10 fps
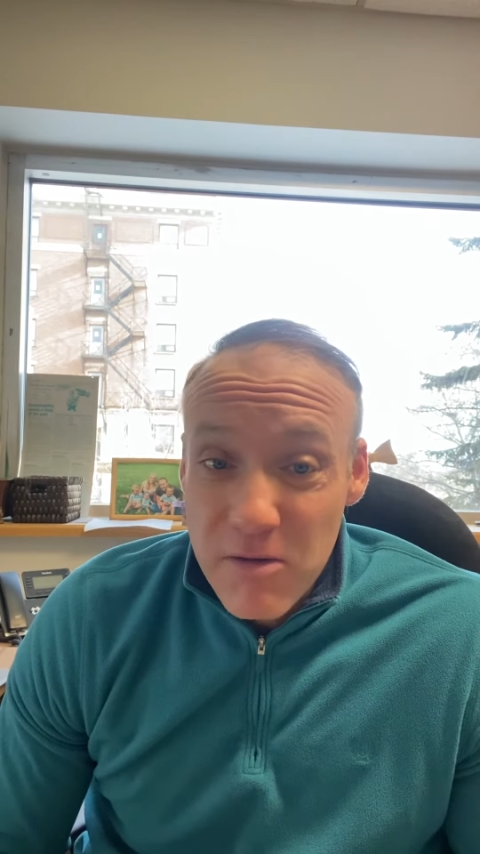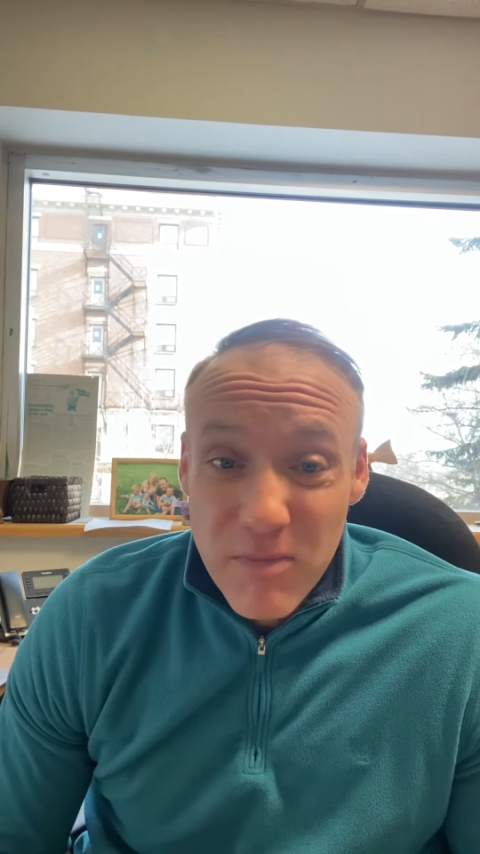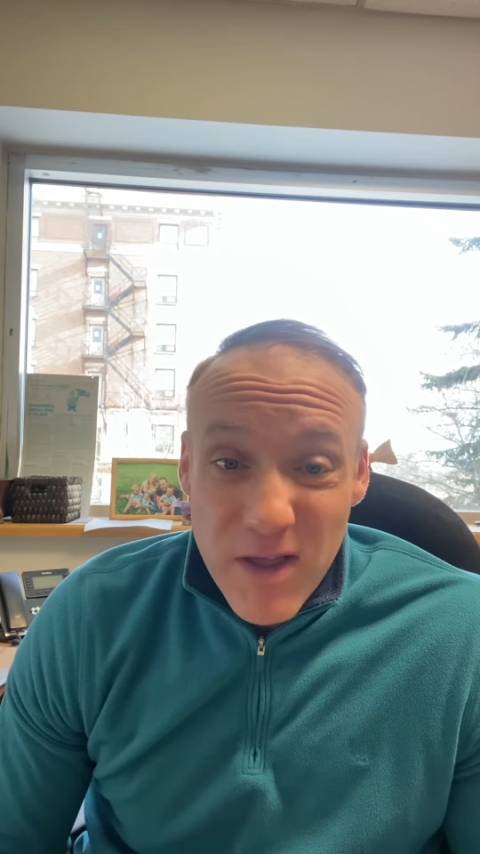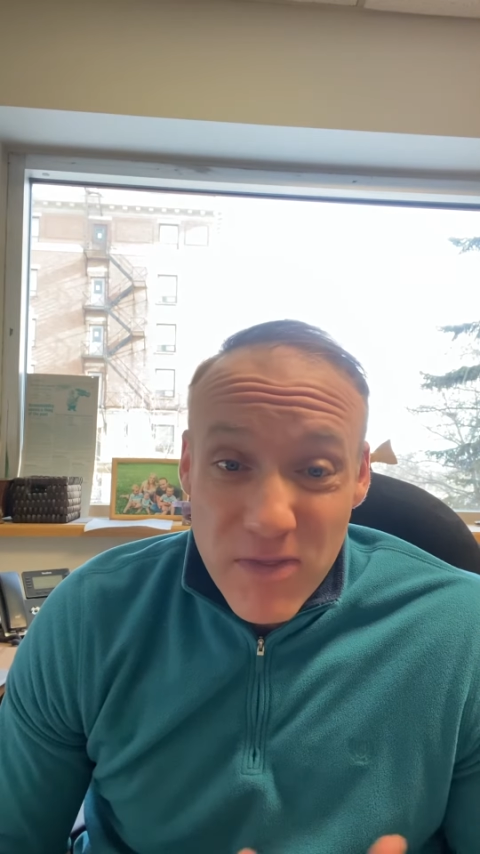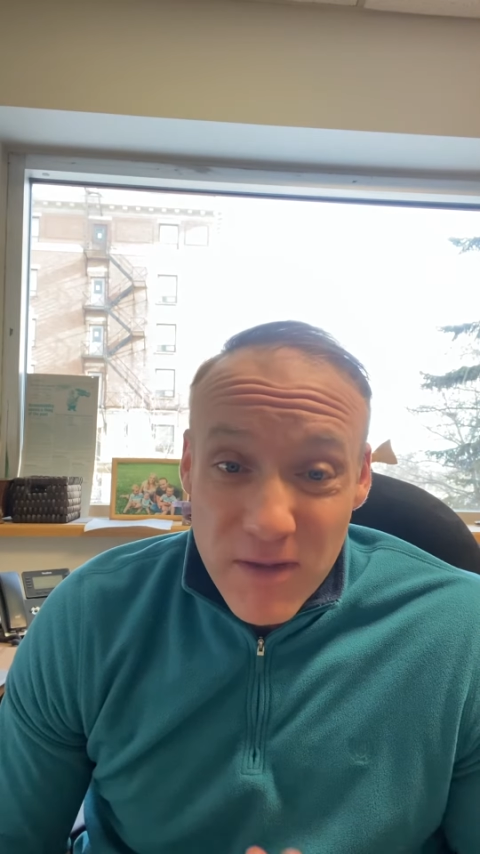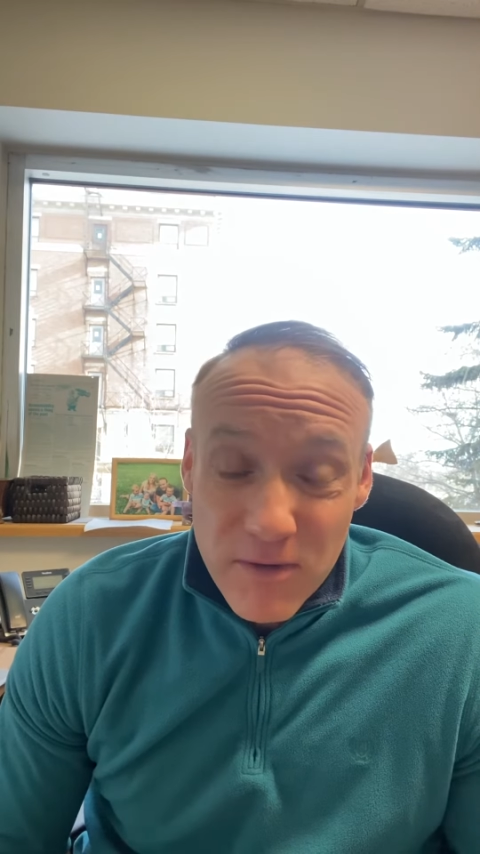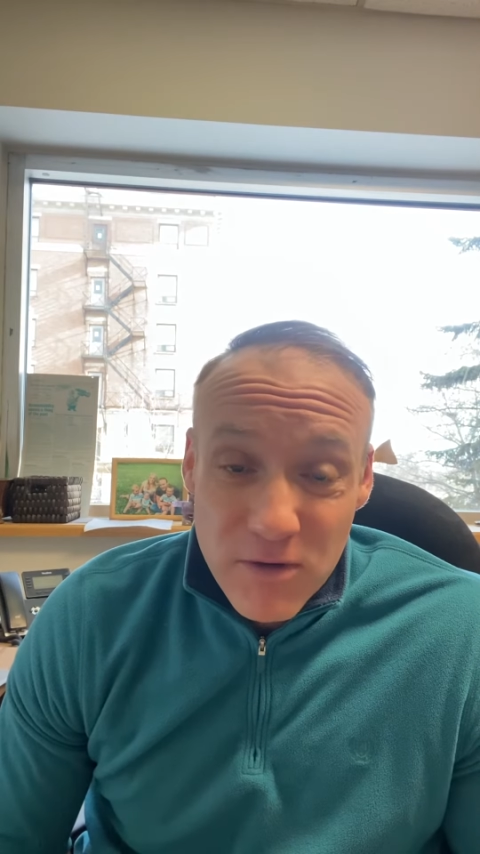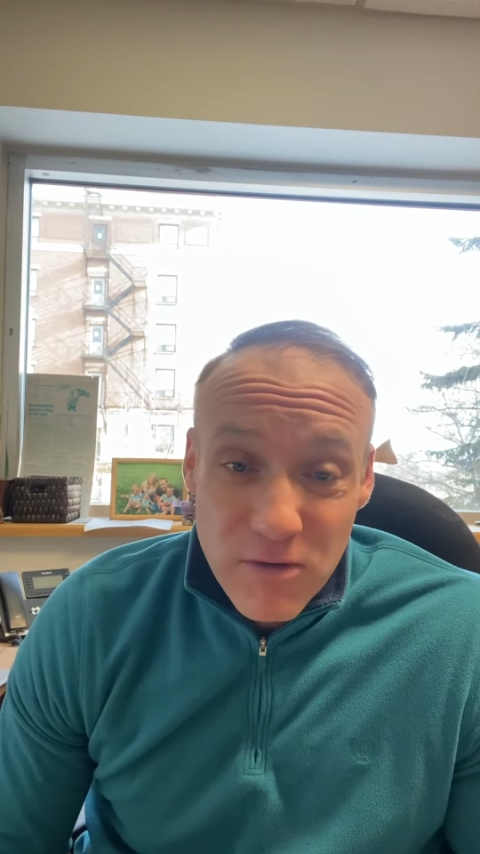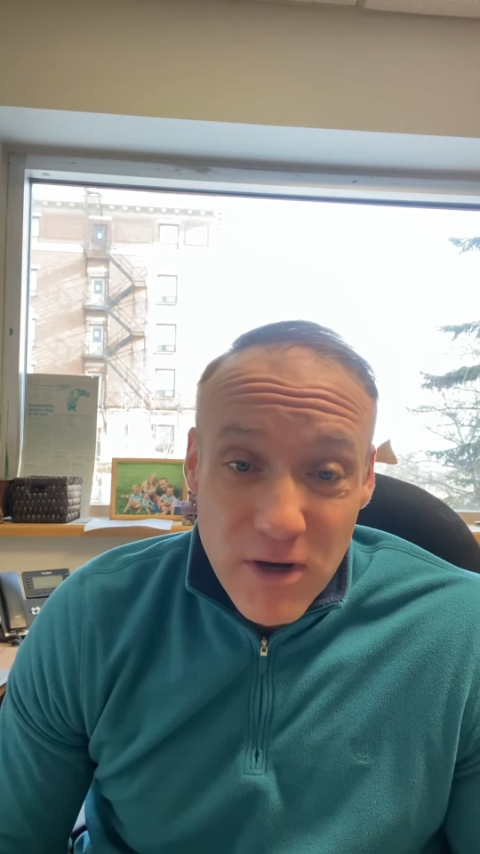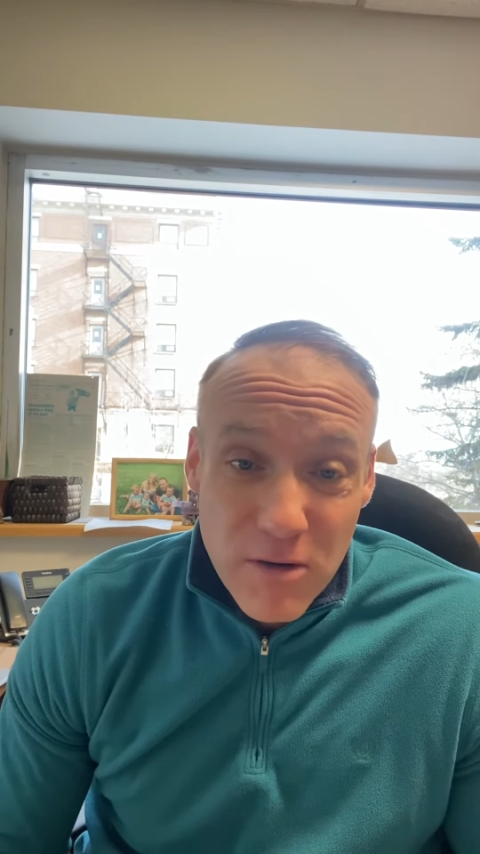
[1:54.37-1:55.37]
you might think the
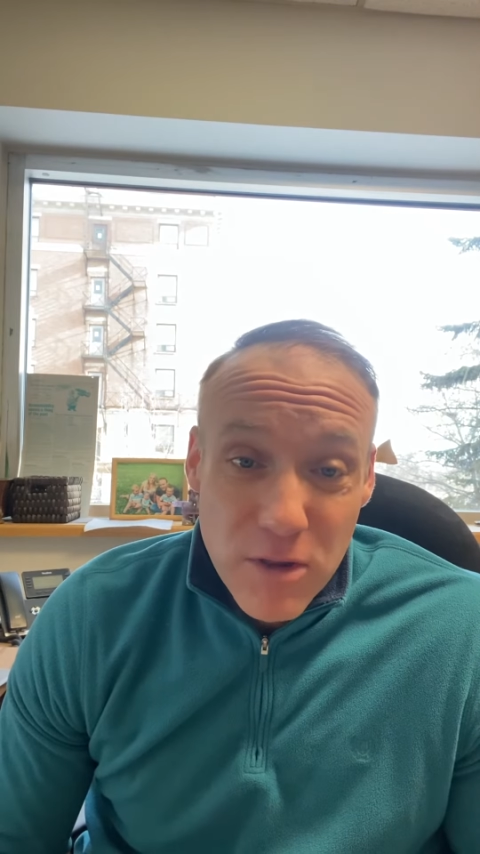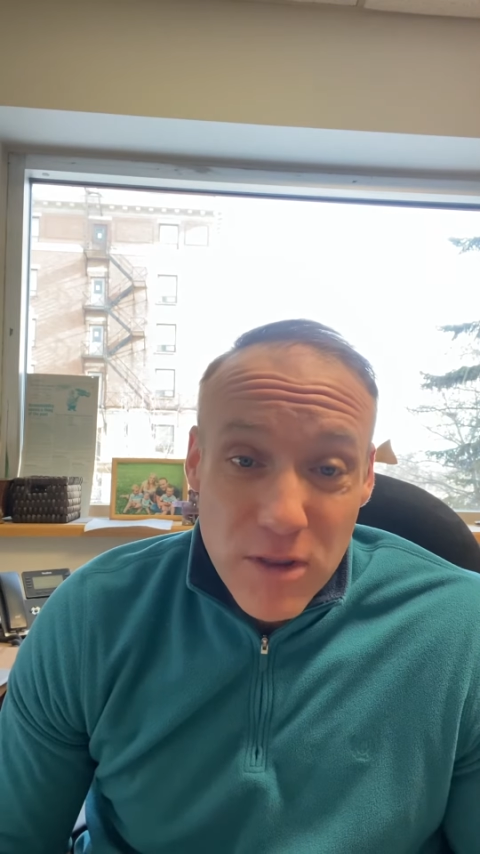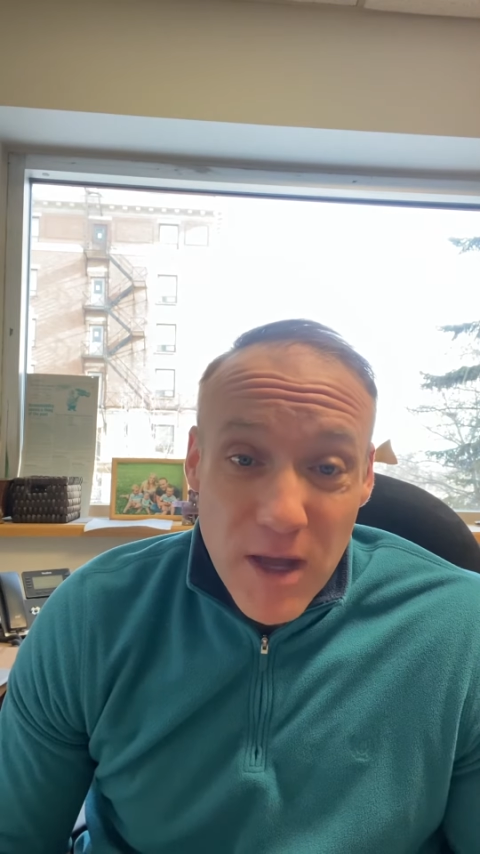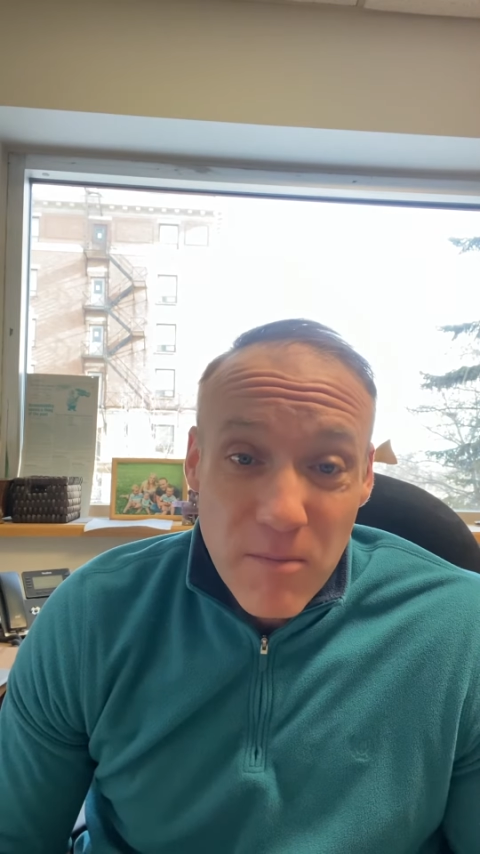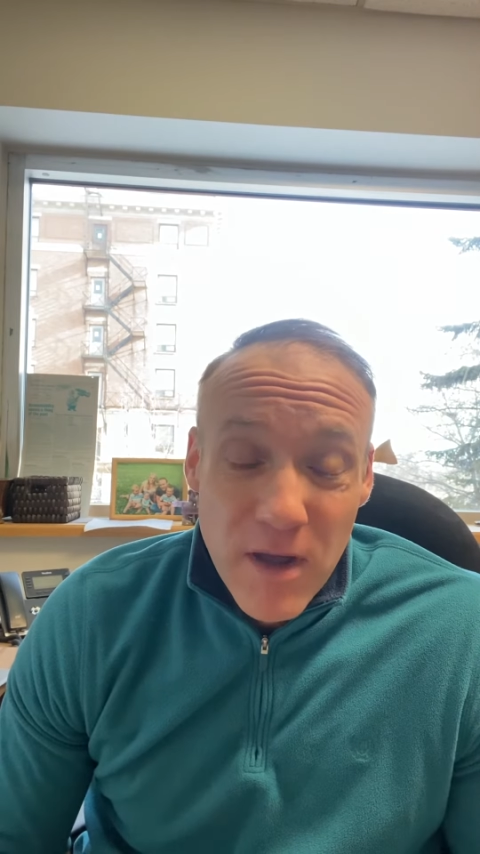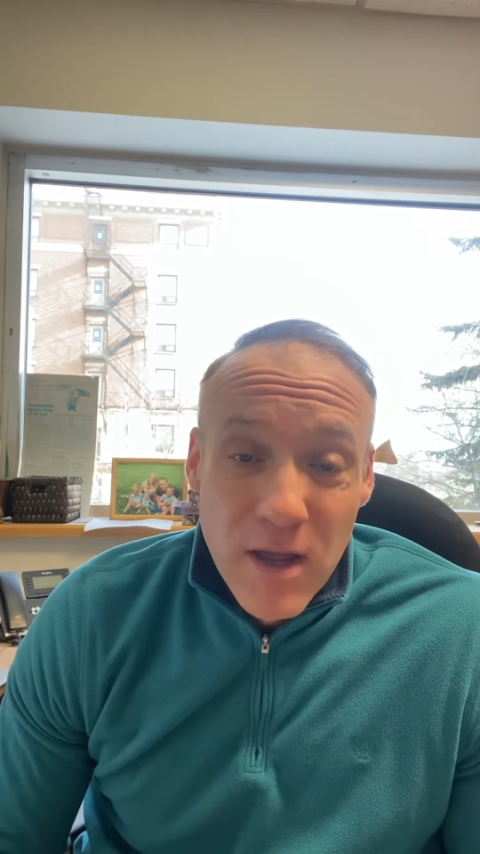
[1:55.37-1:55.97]
2 years is up,